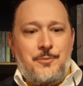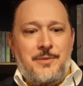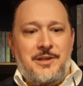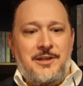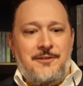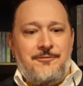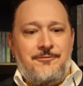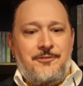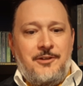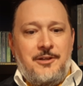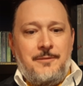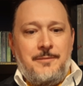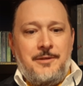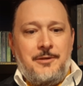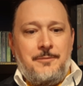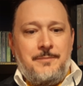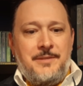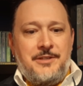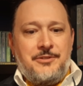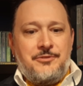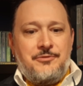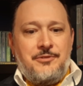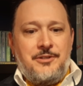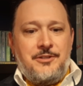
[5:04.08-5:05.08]
many fundamental
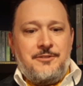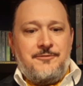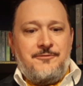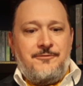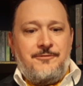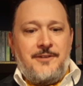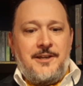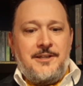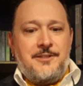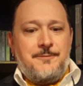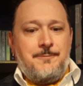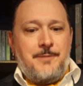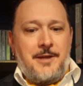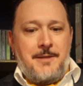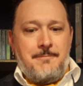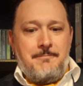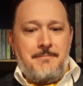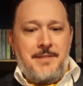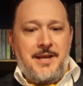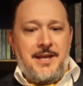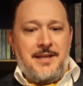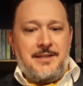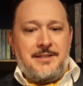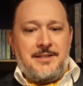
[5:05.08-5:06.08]
mysteries faced by
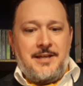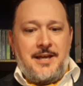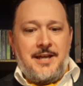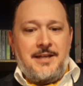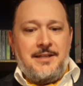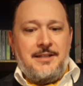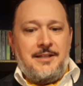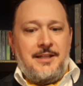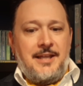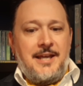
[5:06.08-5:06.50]
mankind